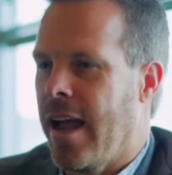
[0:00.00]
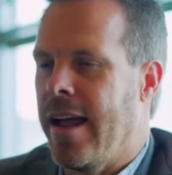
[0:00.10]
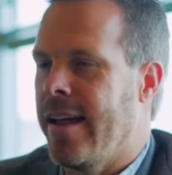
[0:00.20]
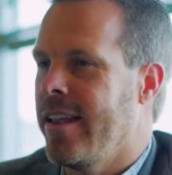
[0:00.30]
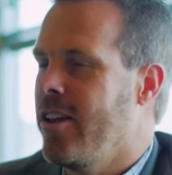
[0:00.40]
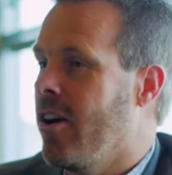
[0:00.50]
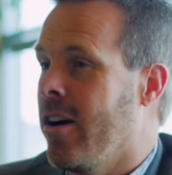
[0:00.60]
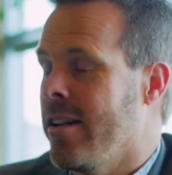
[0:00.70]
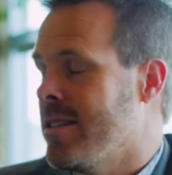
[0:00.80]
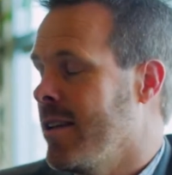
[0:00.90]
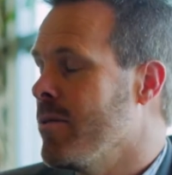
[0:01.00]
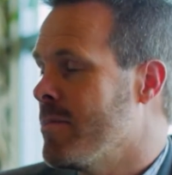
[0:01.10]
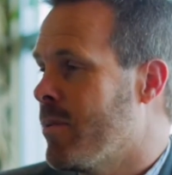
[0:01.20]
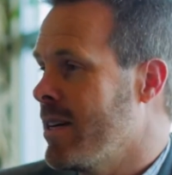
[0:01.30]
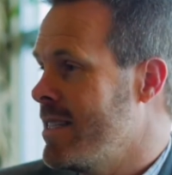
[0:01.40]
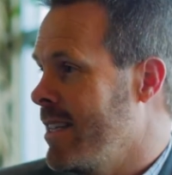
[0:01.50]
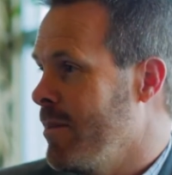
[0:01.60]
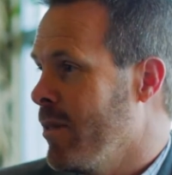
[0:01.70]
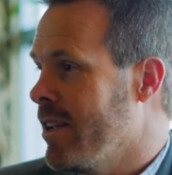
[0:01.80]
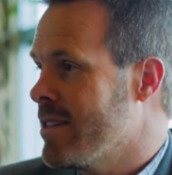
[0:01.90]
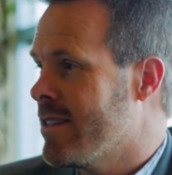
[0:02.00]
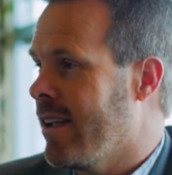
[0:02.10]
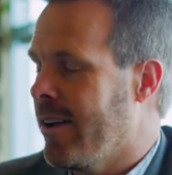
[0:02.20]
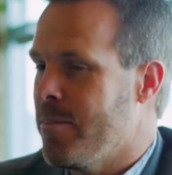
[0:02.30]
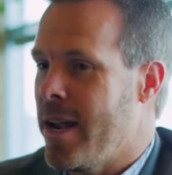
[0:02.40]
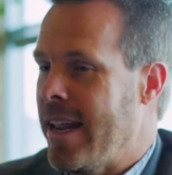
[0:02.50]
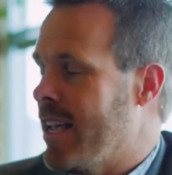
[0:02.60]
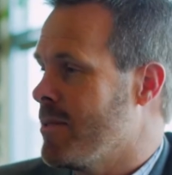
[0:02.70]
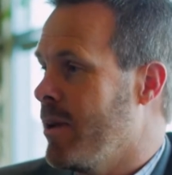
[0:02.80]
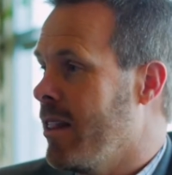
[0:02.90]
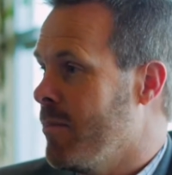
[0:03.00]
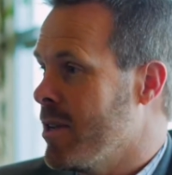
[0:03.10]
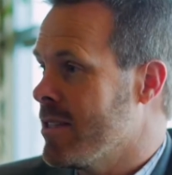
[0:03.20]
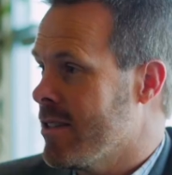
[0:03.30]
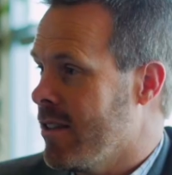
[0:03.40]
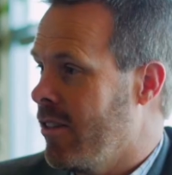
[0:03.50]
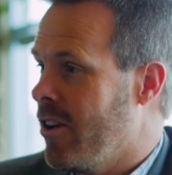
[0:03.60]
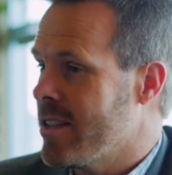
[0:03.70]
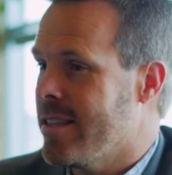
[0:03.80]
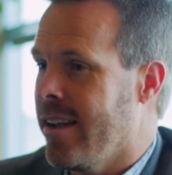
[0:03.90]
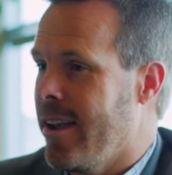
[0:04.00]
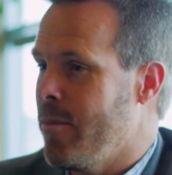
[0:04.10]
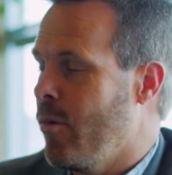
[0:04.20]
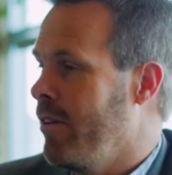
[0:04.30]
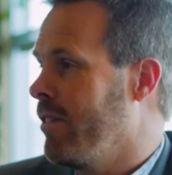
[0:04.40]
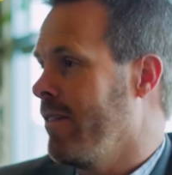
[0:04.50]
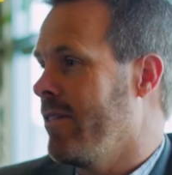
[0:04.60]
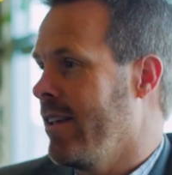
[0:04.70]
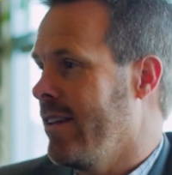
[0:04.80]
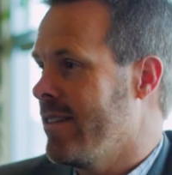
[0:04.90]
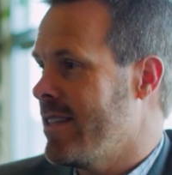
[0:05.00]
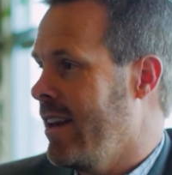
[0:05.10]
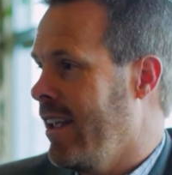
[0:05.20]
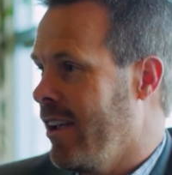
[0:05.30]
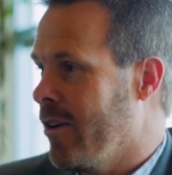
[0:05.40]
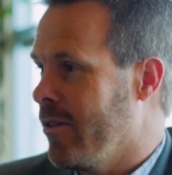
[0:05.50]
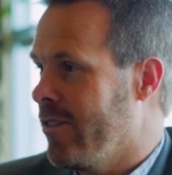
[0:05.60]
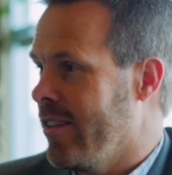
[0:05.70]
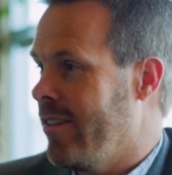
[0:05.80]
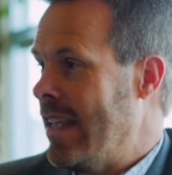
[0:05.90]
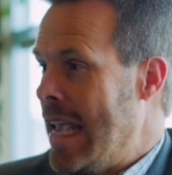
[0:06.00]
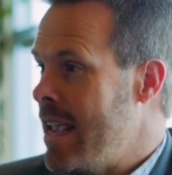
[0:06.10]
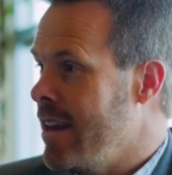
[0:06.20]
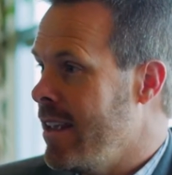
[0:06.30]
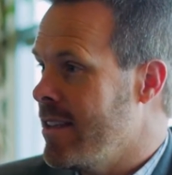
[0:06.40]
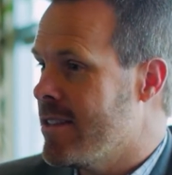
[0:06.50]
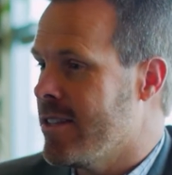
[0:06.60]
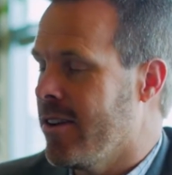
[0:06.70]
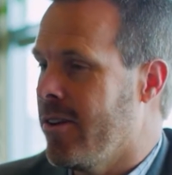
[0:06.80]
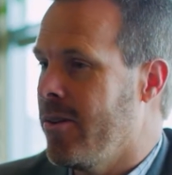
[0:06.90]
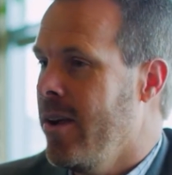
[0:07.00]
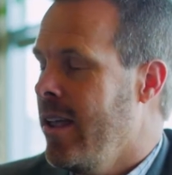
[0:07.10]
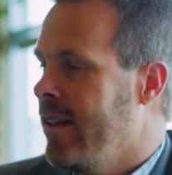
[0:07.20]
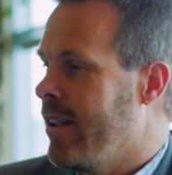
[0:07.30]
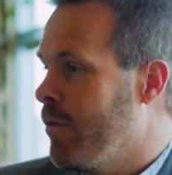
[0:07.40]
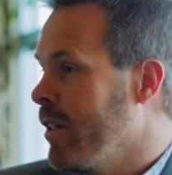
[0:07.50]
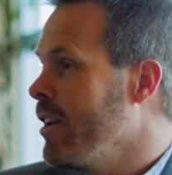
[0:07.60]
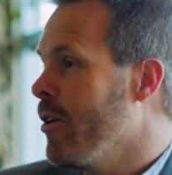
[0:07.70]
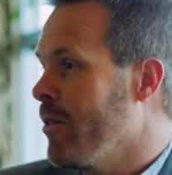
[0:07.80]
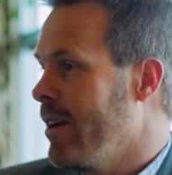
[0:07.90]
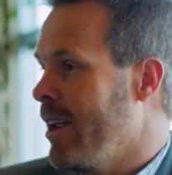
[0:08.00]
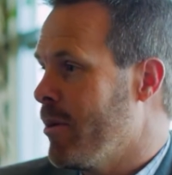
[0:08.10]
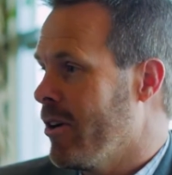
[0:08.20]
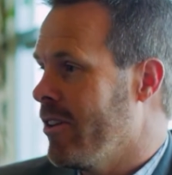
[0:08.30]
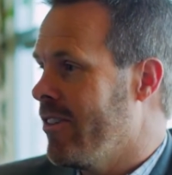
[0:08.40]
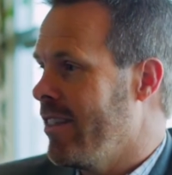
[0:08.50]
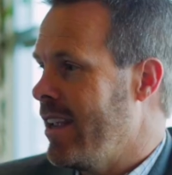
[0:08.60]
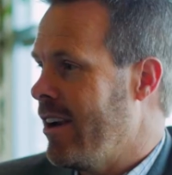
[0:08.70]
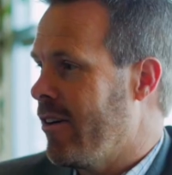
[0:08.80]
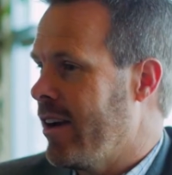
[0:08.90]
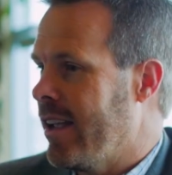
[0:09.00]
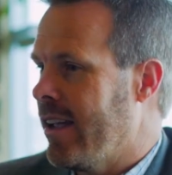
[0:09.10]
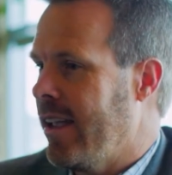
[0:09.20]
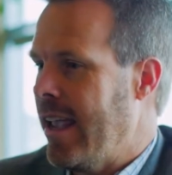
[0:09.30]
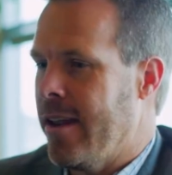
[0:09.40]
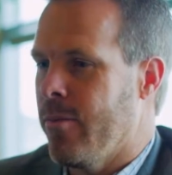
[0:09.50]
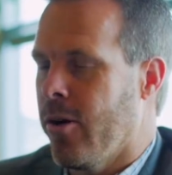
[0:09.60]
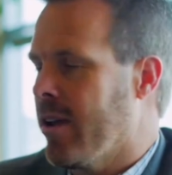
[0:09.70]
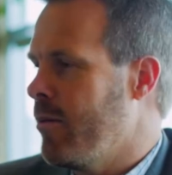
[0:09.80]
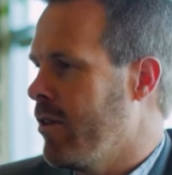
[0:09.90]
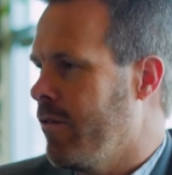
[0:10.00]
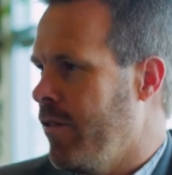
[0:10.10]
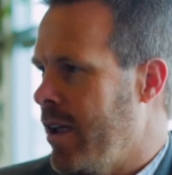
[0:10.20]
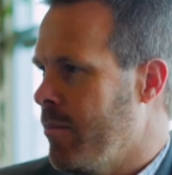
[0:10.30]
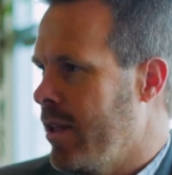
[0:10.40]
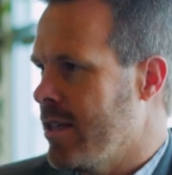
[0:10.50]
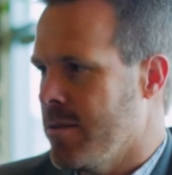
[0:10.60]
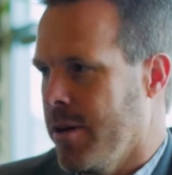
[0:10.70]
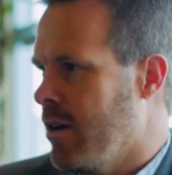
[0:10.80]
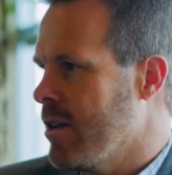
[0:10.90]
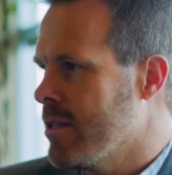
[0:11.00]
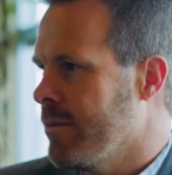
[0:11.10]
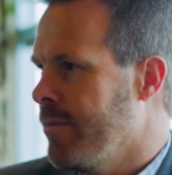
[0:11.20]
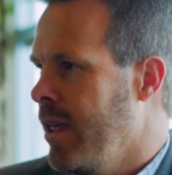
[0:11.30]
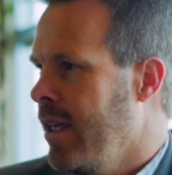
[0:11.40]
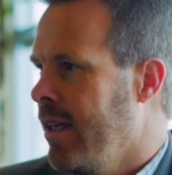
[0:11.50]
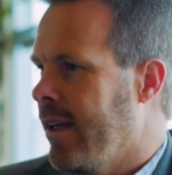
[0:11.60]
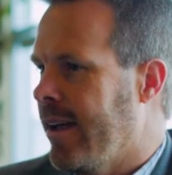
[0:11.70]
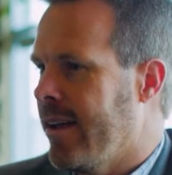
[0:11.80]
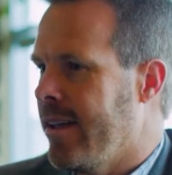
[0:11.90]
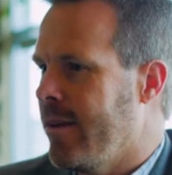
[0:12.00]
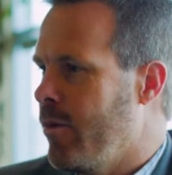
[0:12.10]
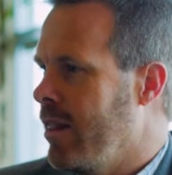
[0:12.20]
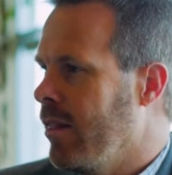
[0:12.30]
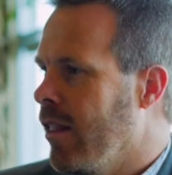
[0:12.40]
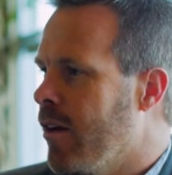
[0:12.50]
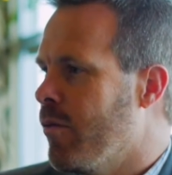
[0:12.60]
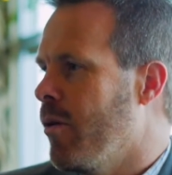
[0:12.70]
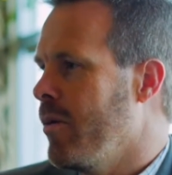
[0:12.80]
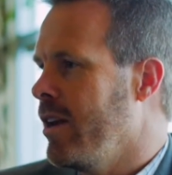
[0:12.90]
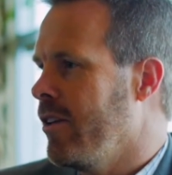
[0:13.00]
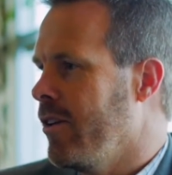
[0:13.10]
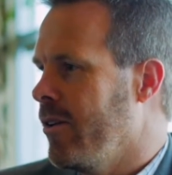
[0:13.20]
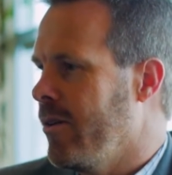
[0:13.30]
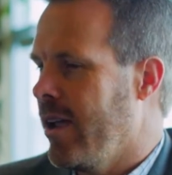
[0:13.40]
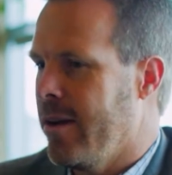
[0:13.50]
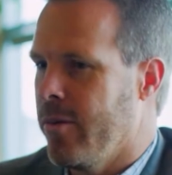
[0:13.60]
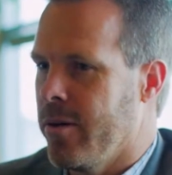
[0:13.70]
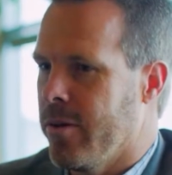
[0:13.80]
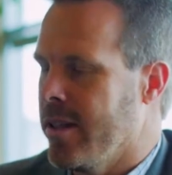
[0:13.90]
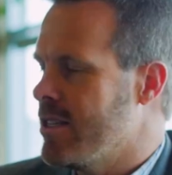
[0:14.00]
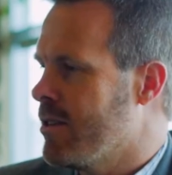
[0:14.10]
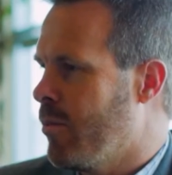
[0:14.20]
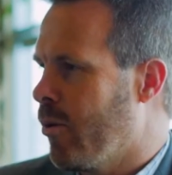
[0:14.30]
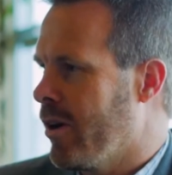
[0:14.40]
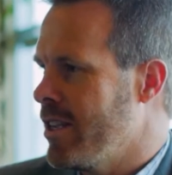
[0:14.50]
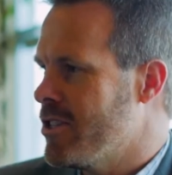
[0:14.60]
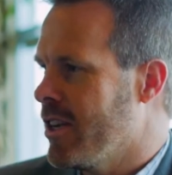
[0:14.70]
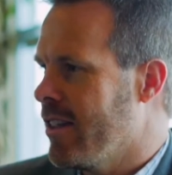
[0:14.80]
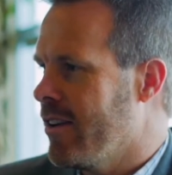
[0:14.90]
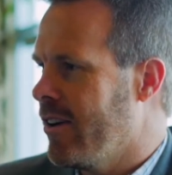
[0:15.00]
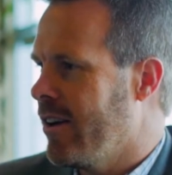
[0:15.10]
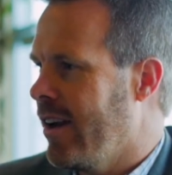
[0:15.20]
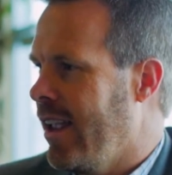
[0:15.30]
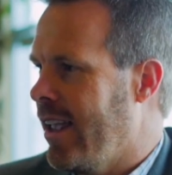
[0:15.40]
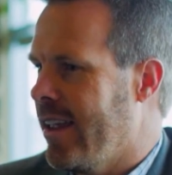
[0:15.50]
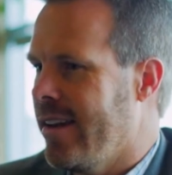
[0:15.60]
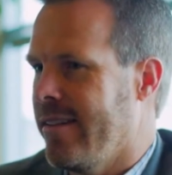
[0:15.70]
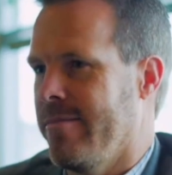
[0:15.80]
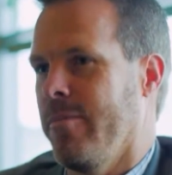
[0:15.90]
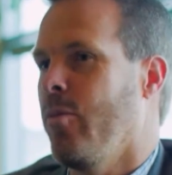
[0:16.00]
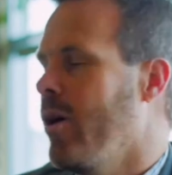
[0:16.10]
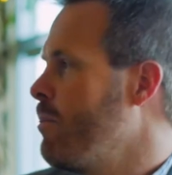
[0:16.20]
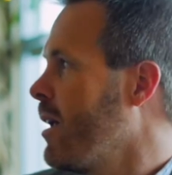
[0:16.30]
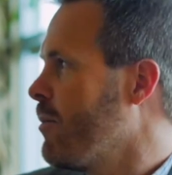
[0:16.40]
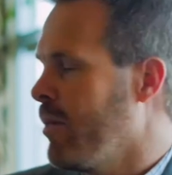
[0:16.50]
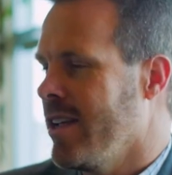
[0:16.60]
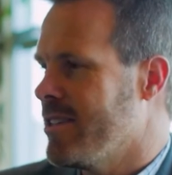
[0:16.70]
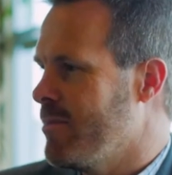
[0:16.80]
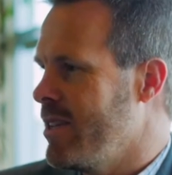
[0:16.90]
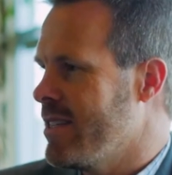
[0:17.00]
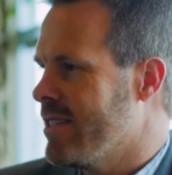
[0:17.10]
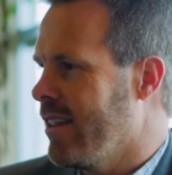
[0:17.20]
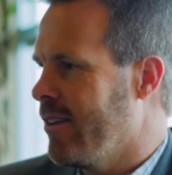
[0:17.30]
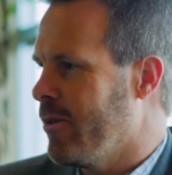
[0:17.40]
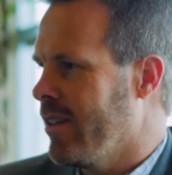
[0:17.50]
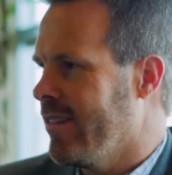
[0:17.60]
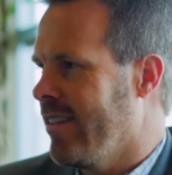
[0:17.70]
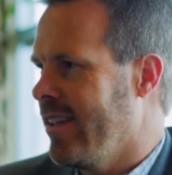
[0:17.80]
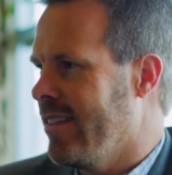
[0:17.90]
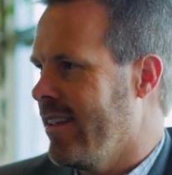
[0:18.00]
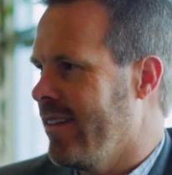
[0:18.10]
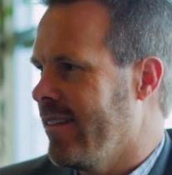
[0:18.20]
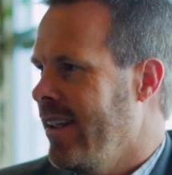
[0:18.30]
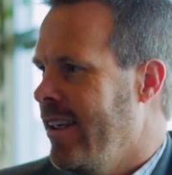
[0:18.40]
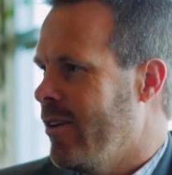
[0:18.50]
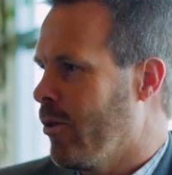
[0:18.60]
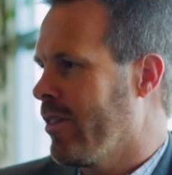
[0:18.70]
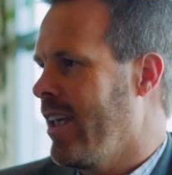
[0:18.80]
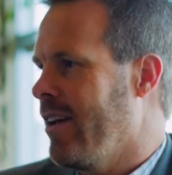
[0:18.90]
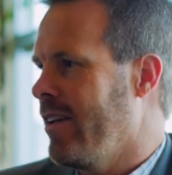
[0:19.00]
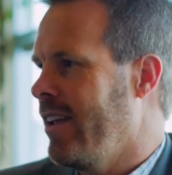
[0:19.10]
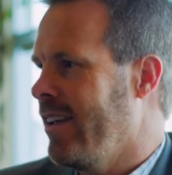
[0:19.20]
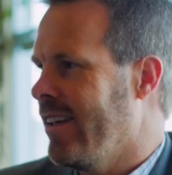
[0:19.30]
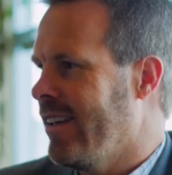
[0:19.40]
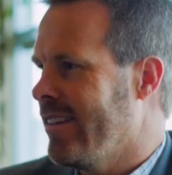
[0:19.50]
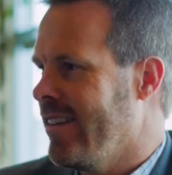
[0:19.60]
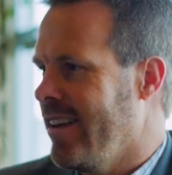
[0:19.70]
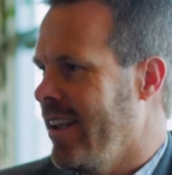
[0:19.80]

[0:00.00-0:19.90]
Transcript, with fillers: Uh, you know, honestly, it was pretty seamless. Uh, my dad's been in the business a long time. We've lived in San Diego since the 80s, so definitely know the neighborhoods in the area, and working with family has been awesome. Uh, we love what we do and we really support each other. And what better place to be selling real estate than North County, uh, San